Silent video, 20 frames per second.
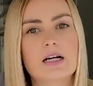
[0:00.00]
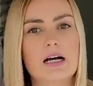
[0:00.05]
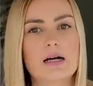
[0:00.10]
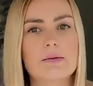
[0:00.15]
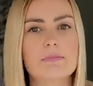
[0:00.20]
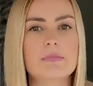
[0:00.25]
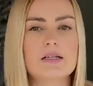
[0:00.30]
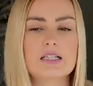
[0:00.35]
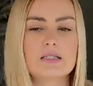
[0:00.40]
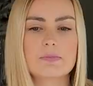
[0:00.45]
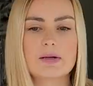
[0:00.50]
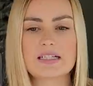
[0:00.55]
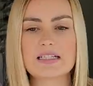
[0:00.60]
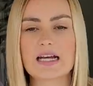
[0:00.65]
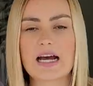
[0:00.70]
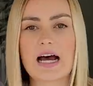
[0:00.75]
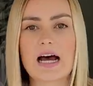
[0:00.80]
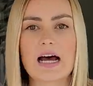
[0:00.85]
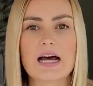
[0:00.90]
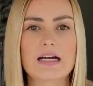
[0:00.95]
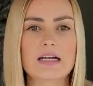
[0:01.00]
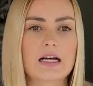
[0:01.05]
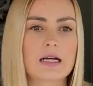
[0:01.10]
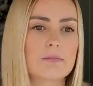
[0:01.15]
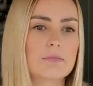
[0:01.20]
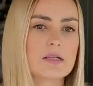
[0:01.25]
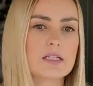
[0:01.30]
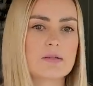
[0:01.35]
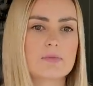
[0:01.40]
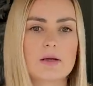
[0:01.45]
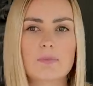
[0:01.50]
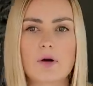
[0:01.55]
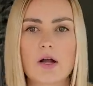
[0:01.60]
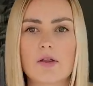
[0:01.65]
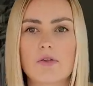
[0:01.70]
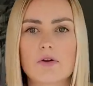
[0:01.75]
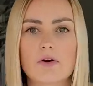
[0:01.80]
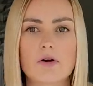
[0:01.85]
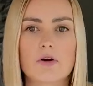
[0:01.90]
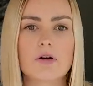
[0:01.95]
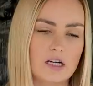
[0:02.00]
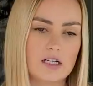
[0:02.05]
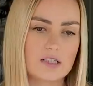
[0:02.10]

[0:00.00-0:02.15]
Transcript: I miss my dad. I miss my brother.